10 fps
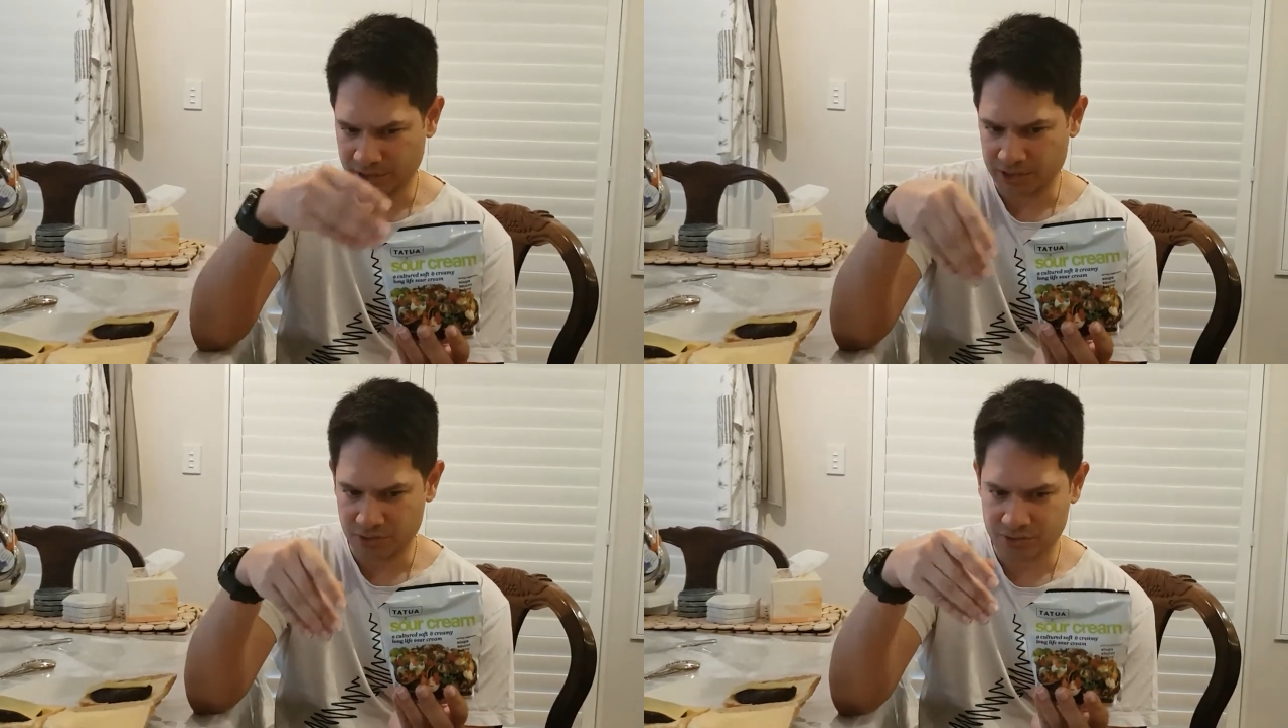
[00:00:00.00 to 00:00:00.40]

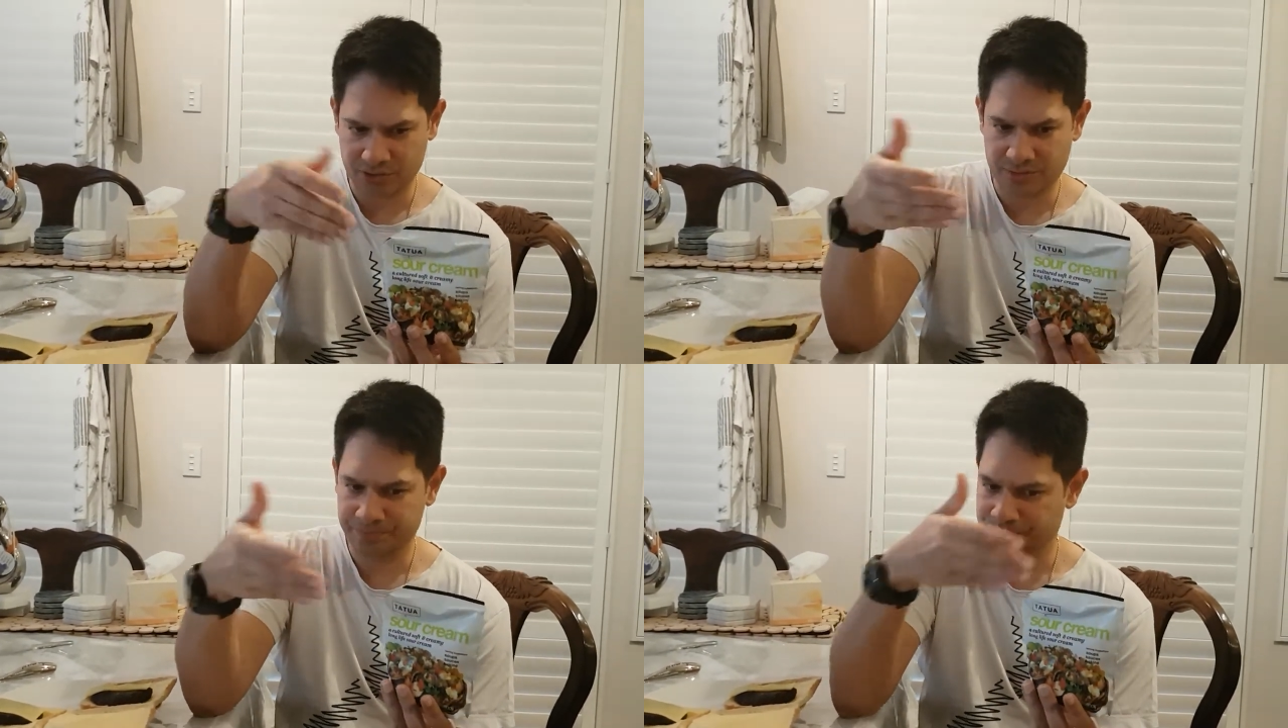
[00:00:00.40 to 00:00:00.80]

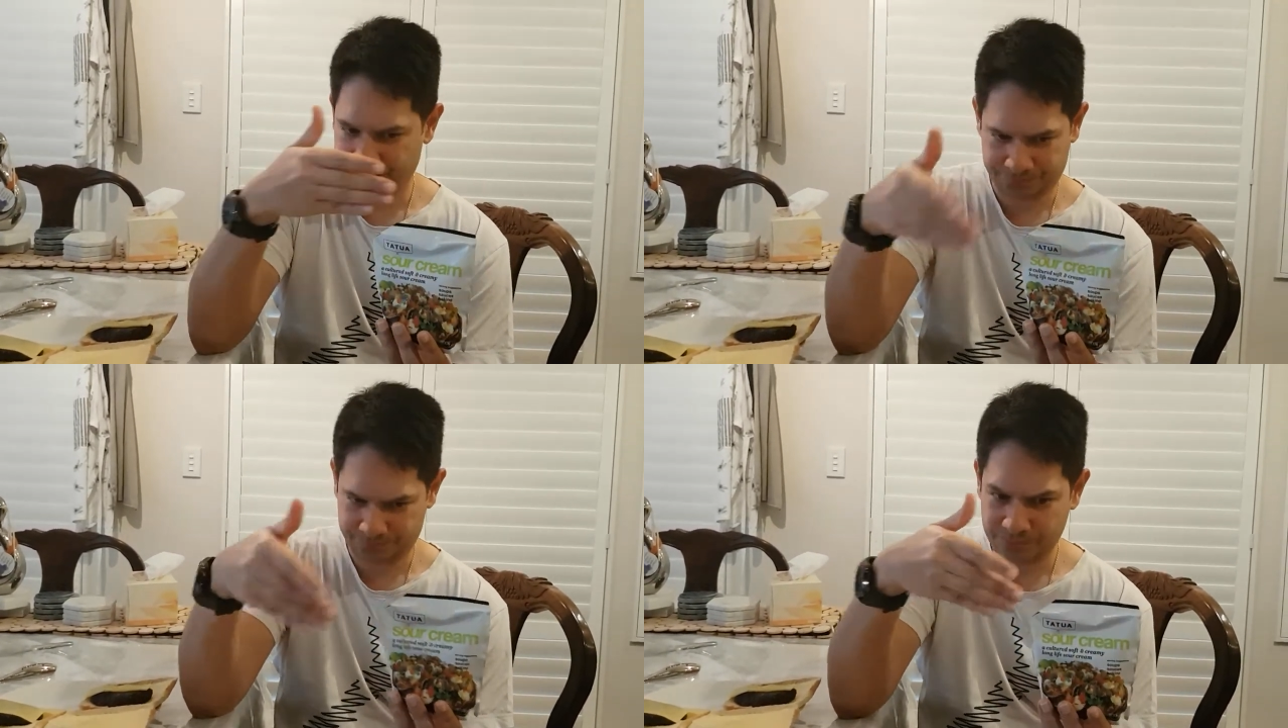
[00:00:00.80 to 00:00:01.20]
Because
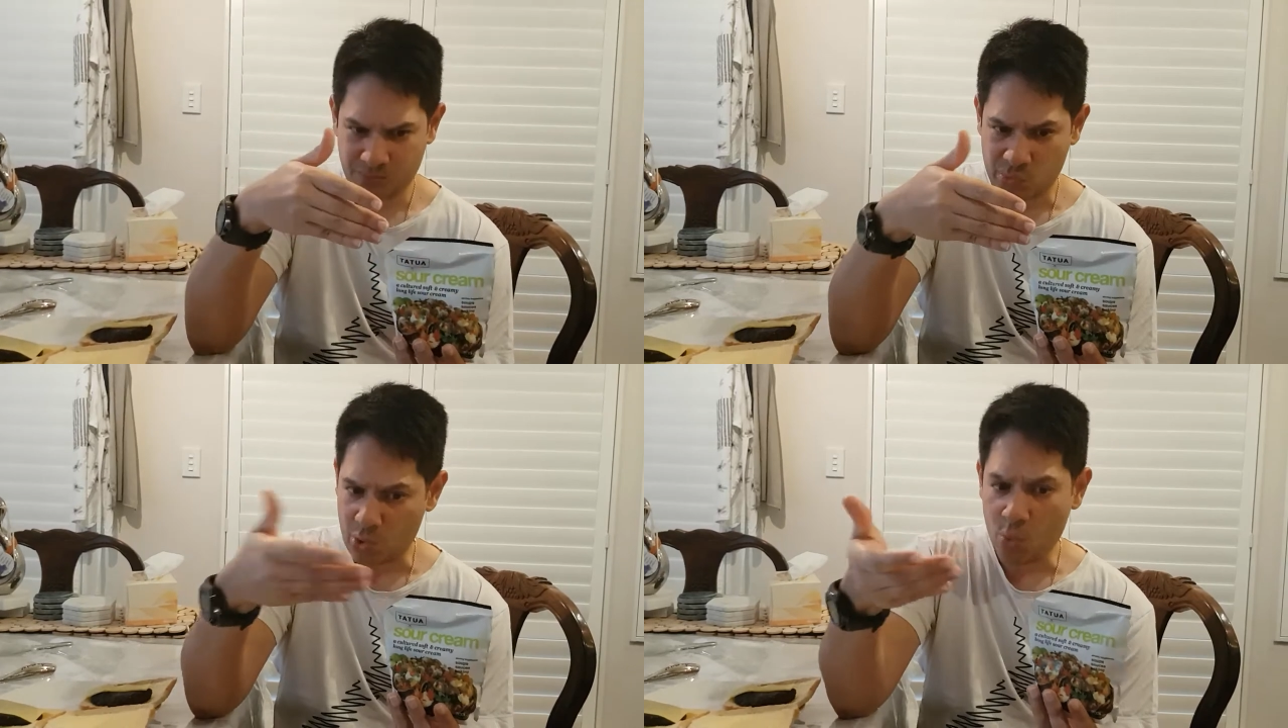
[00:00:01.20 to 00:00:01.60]

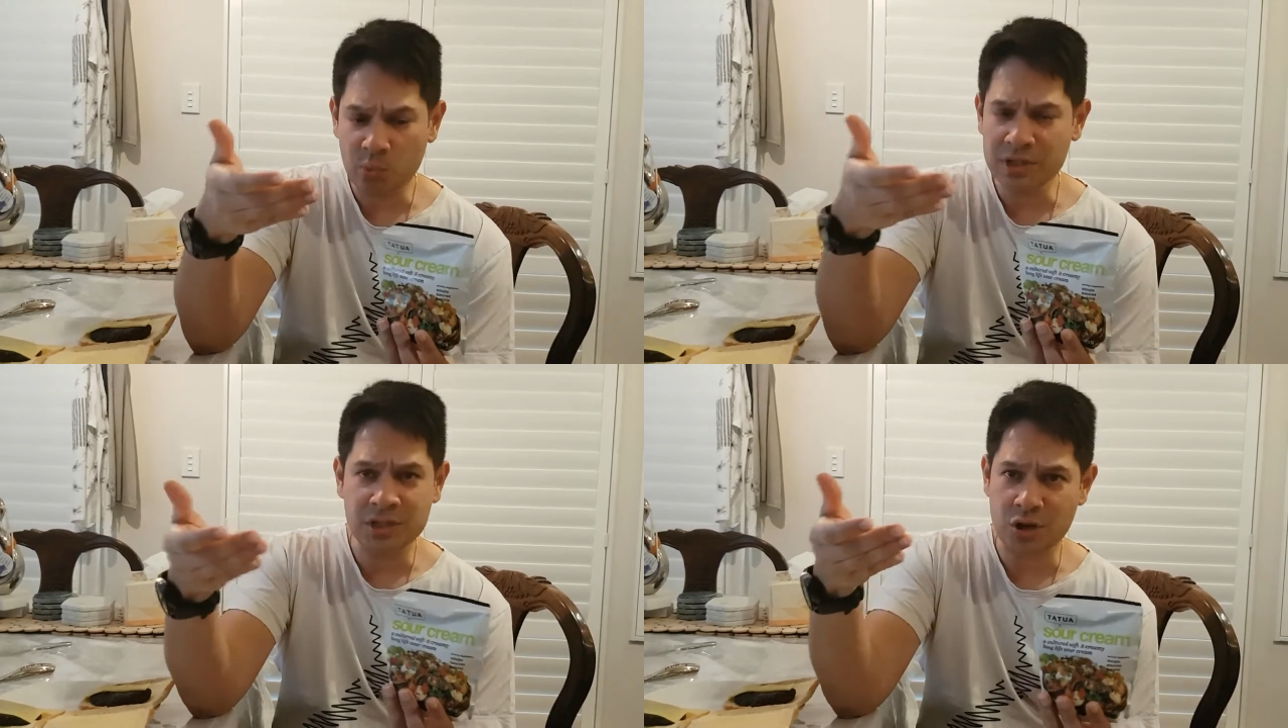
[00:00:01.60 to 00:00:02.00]

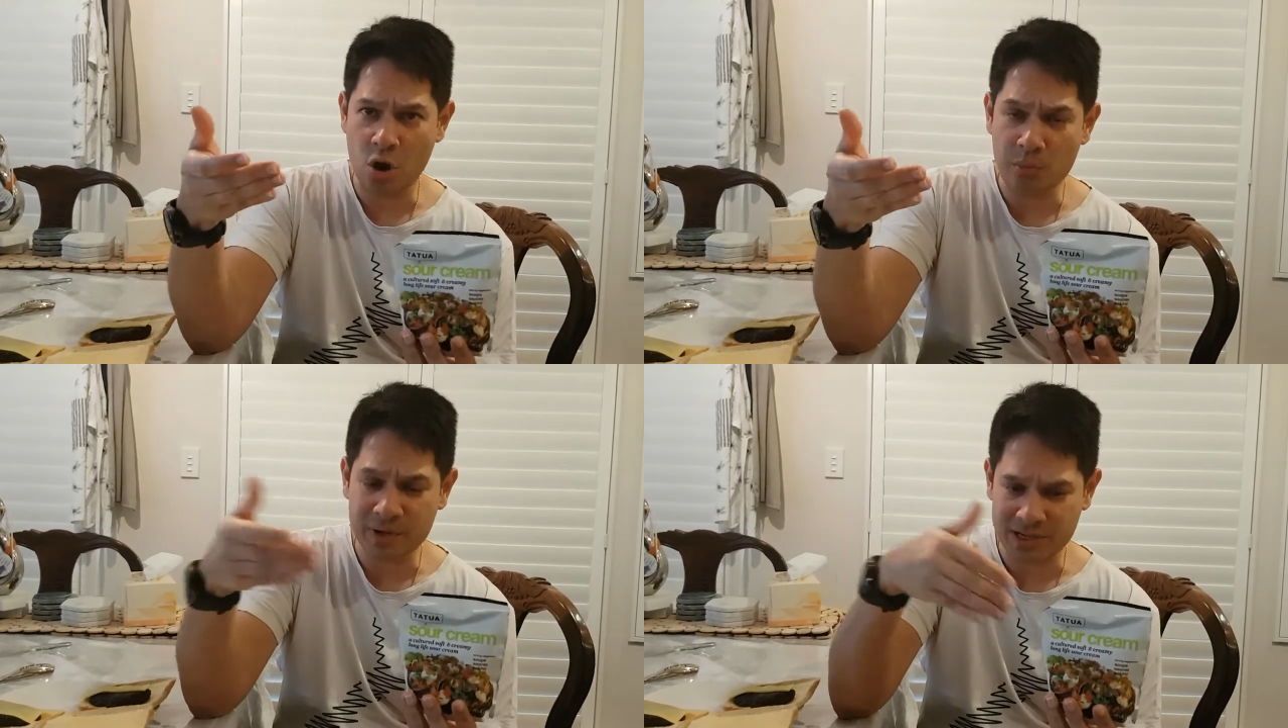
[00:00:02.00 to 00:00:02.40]
once you
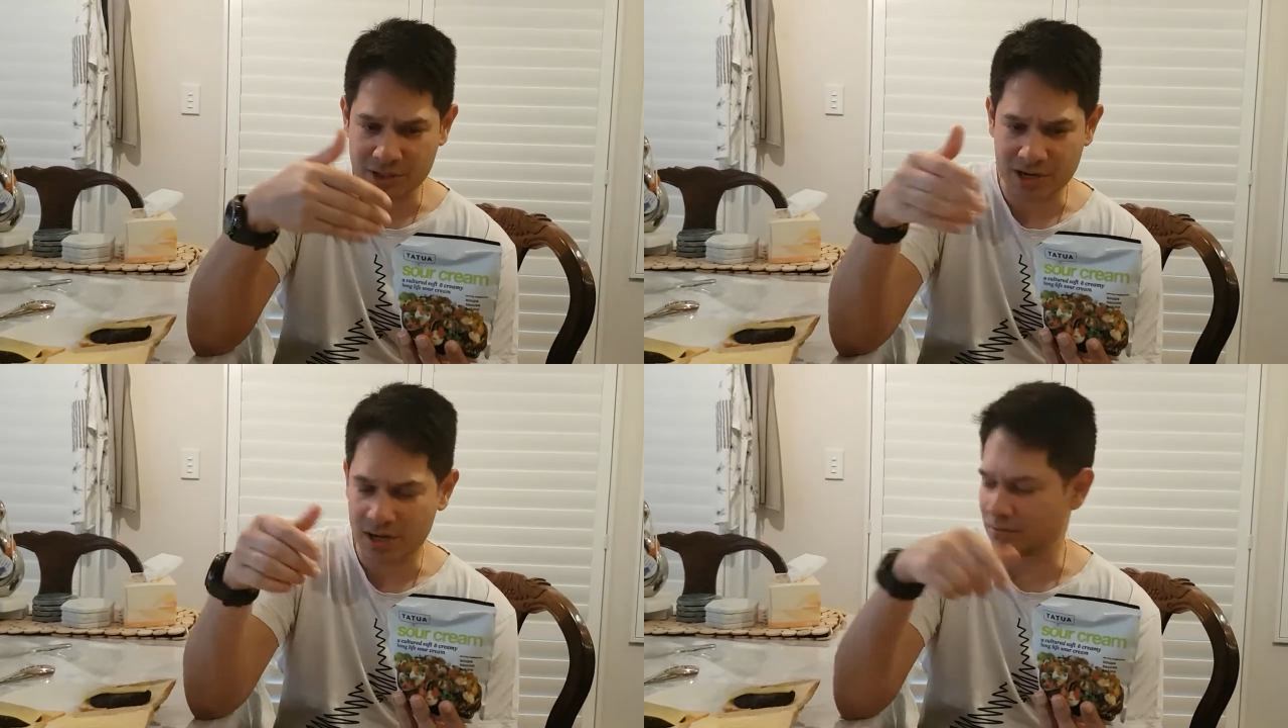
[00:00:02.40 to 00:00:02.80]
open it,
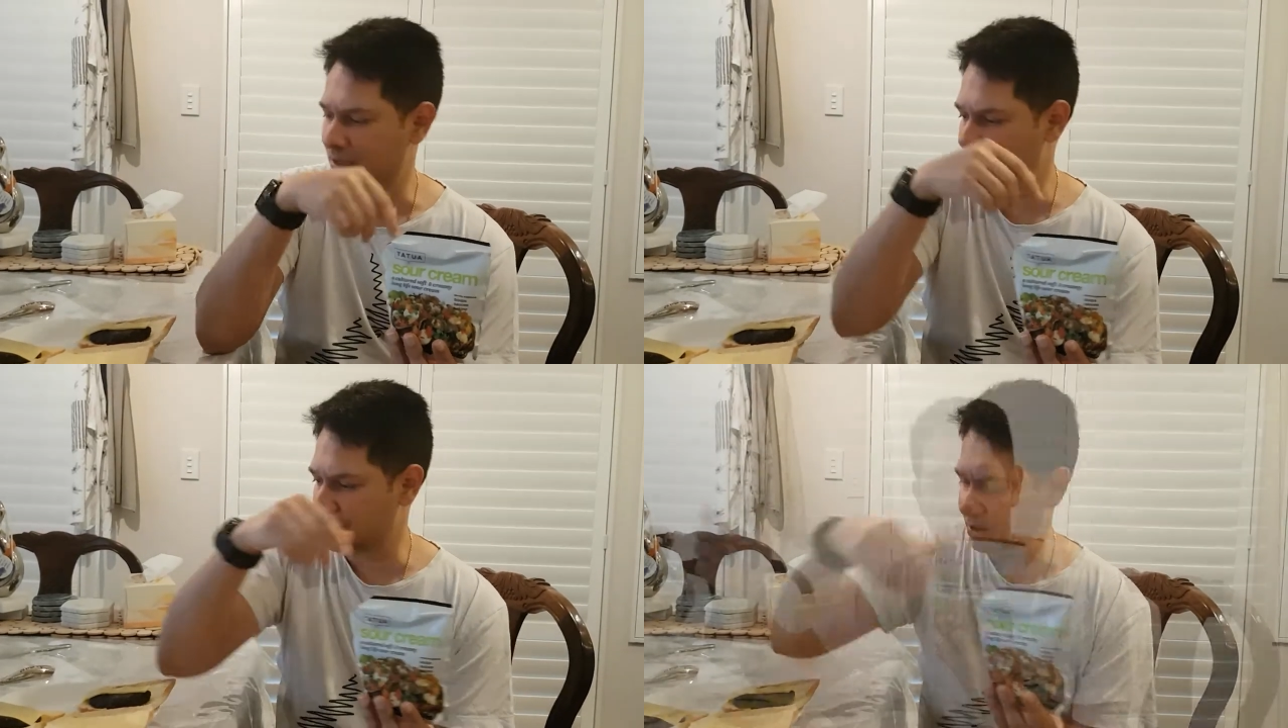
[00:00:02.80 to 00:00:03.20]
you can't
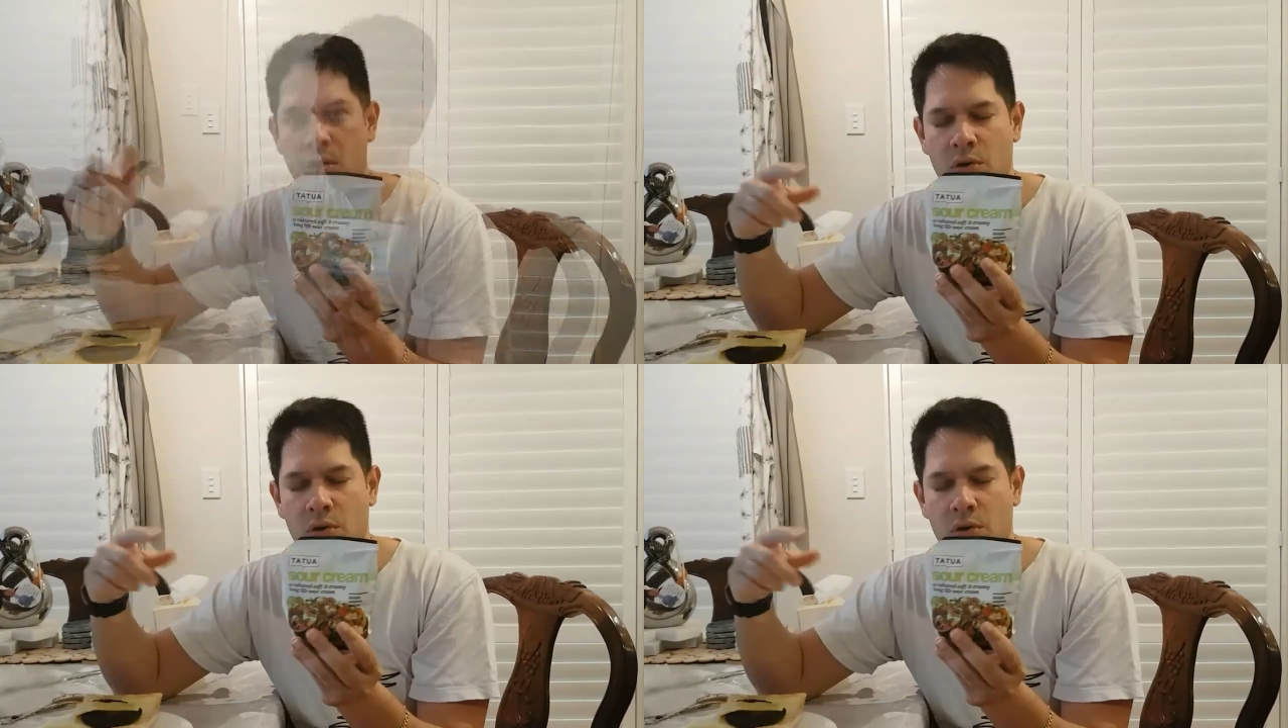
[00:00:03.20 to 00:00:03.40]
reseal it.